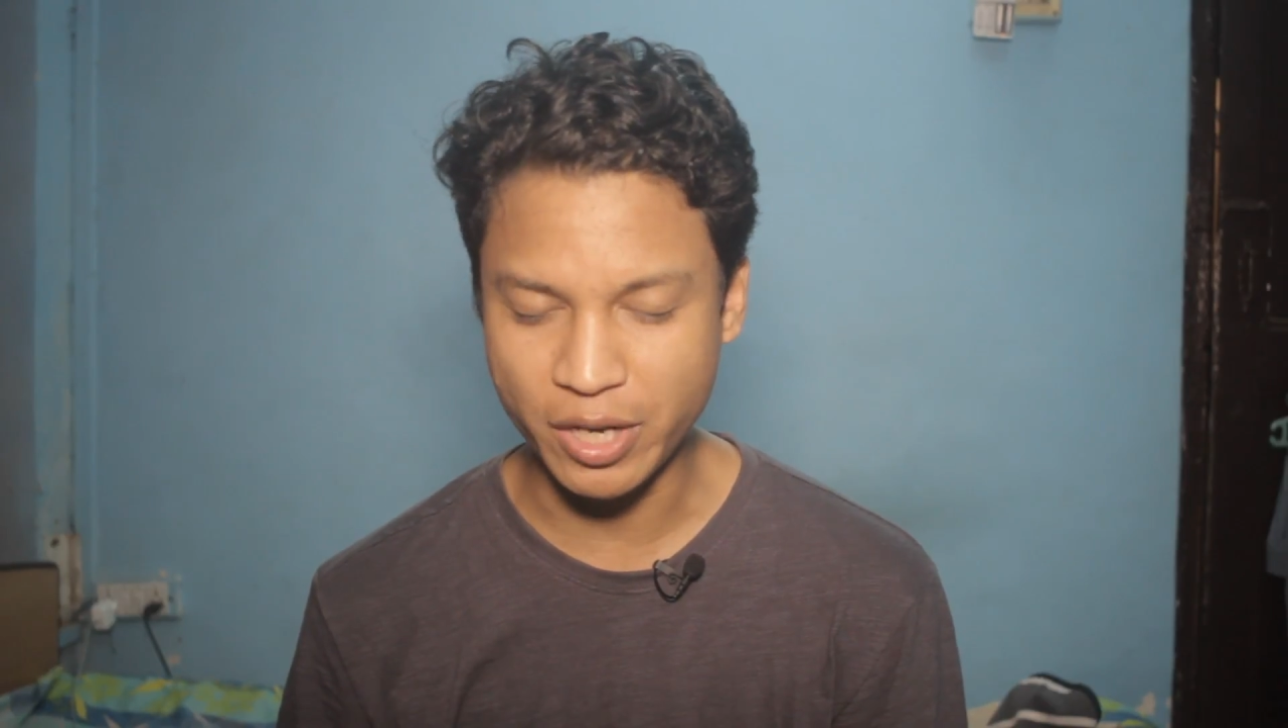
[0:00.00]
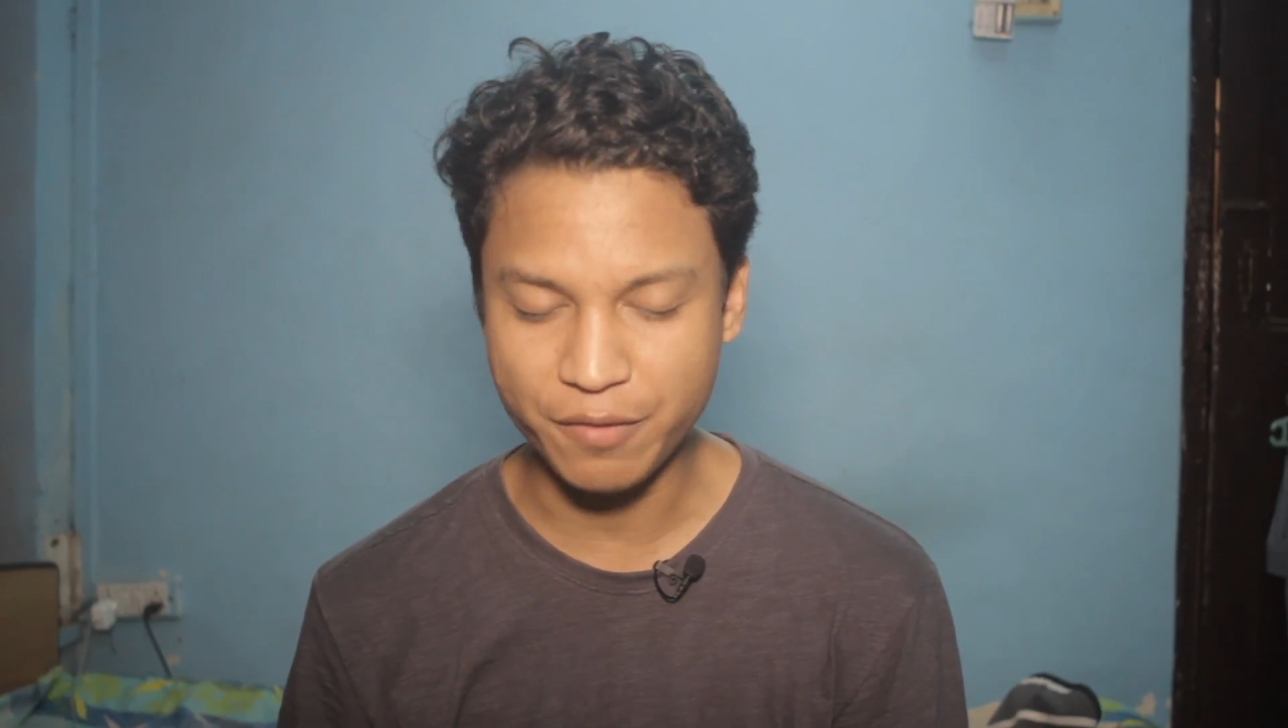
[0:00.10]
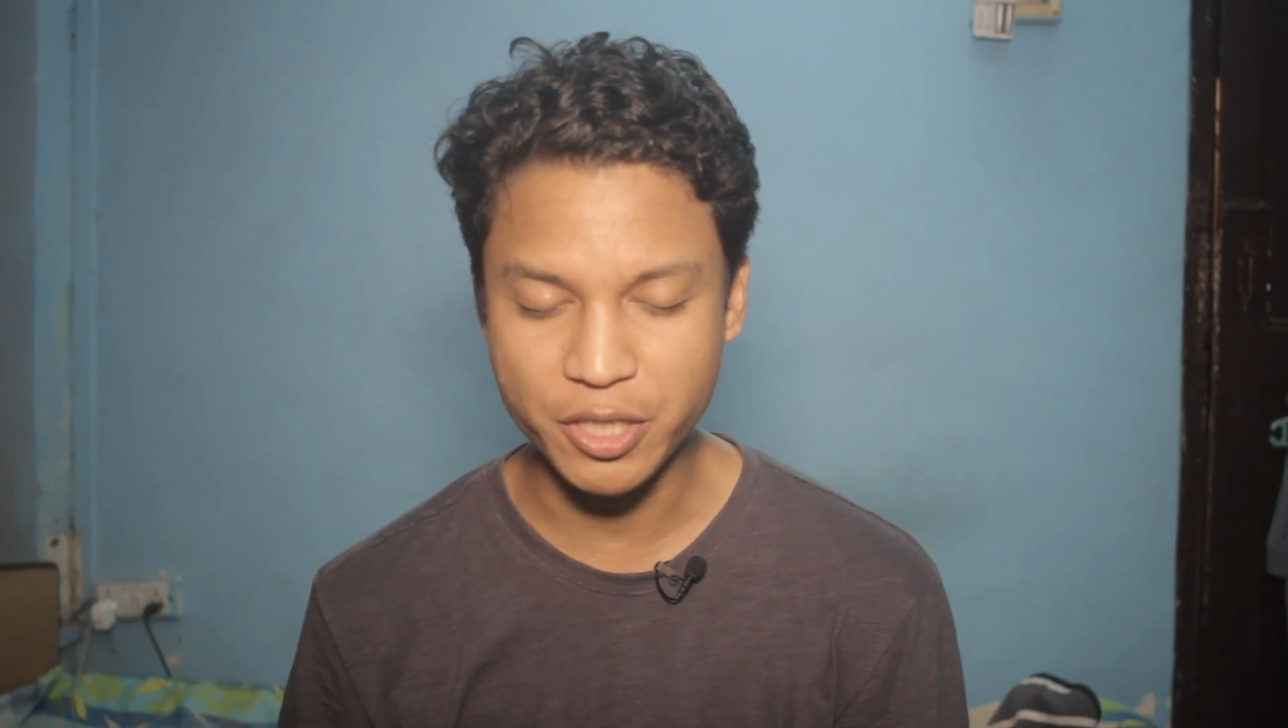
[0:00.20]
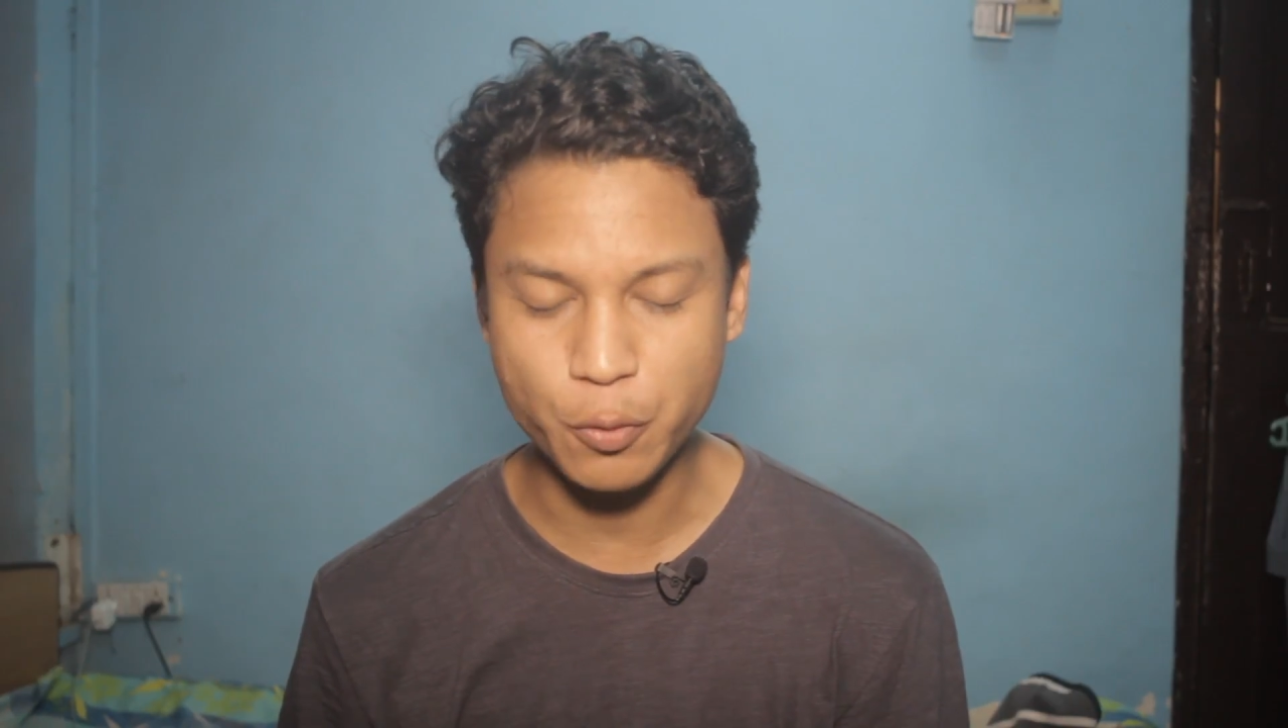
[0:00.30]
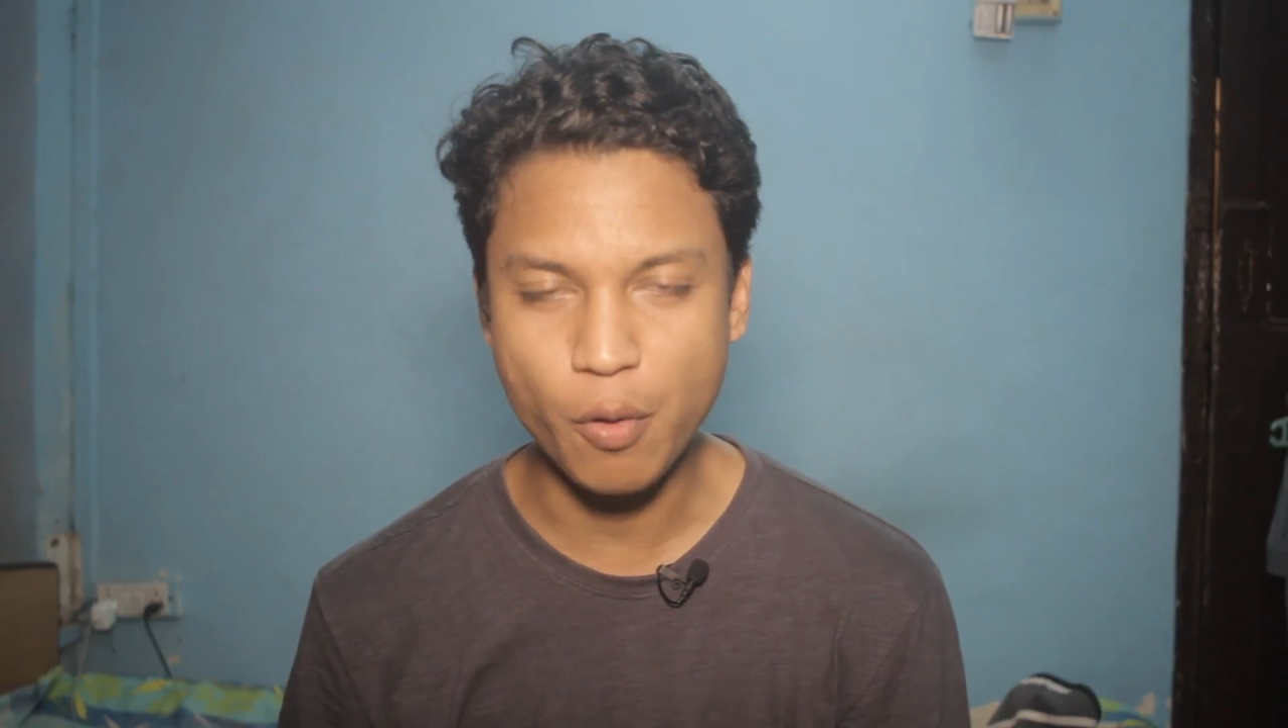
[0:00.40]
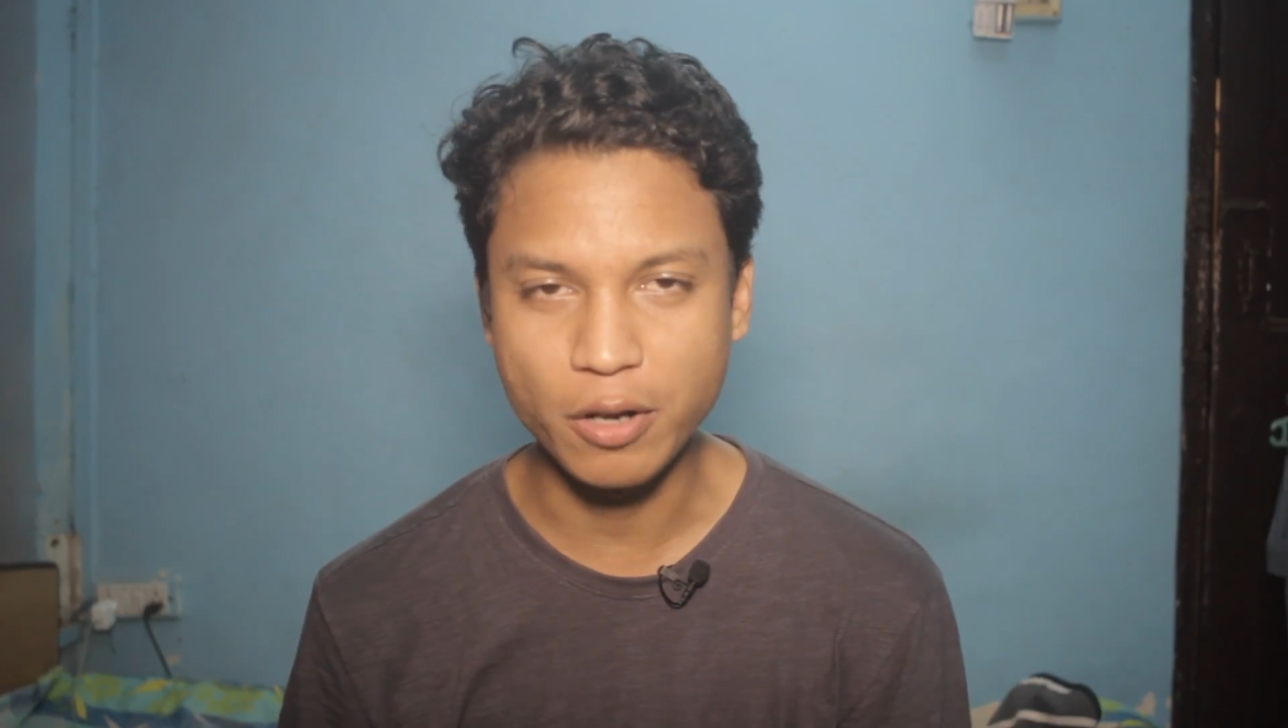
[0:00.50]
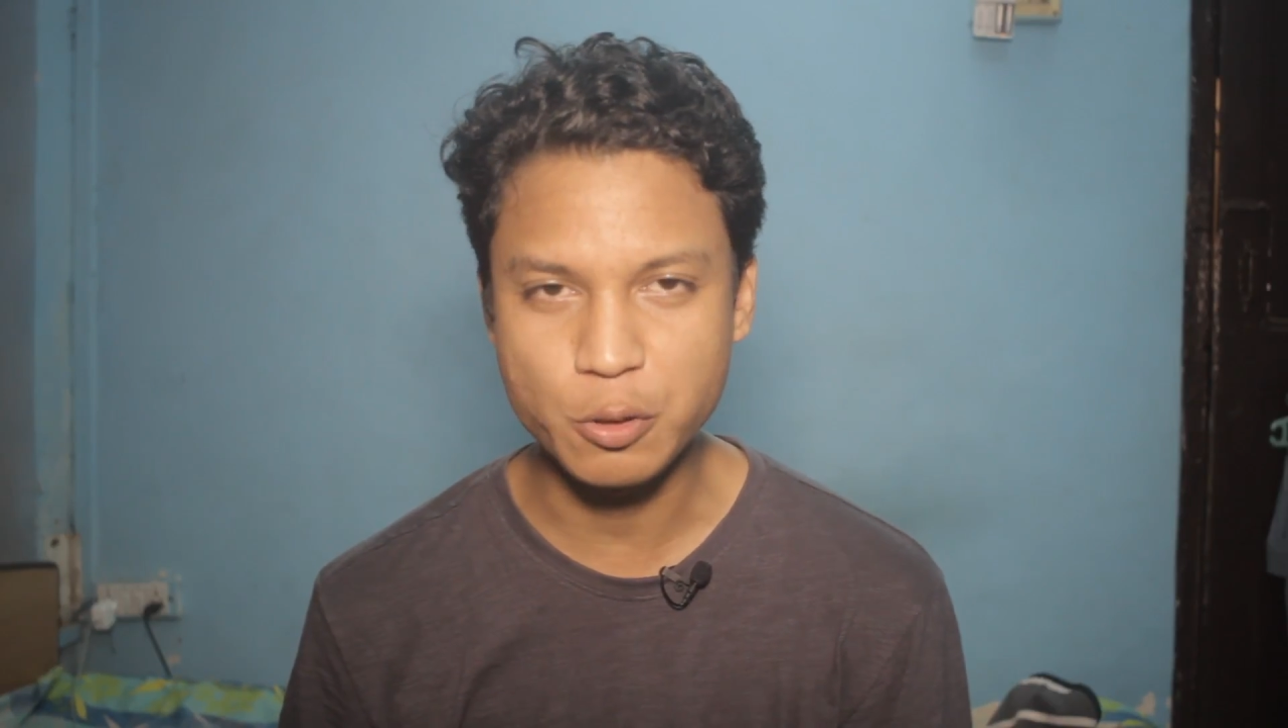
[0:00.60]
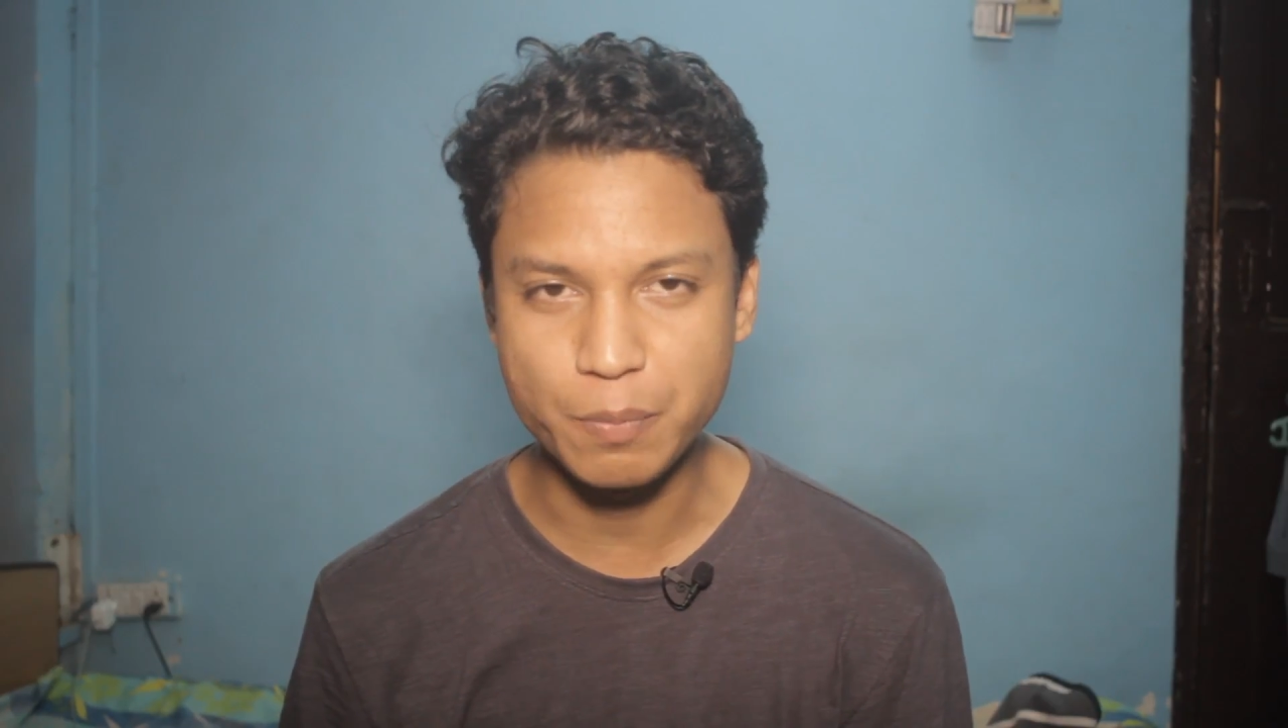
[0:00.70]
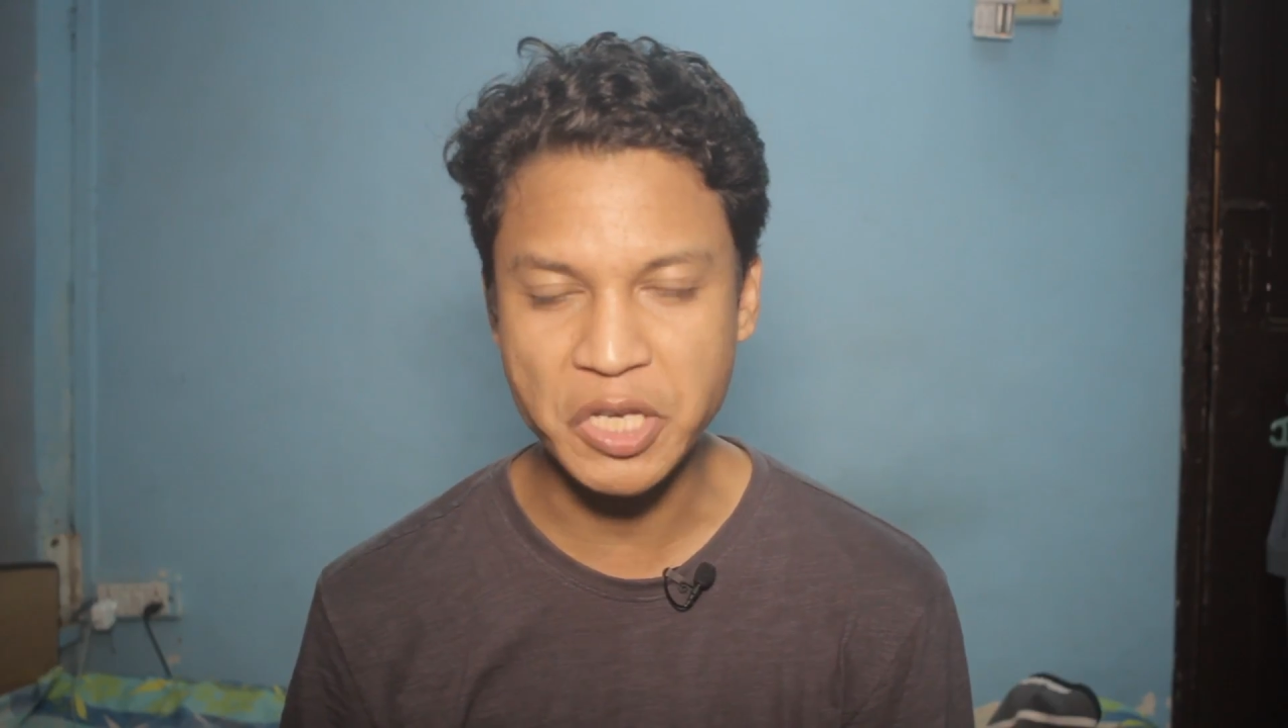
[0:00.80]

whenever you want to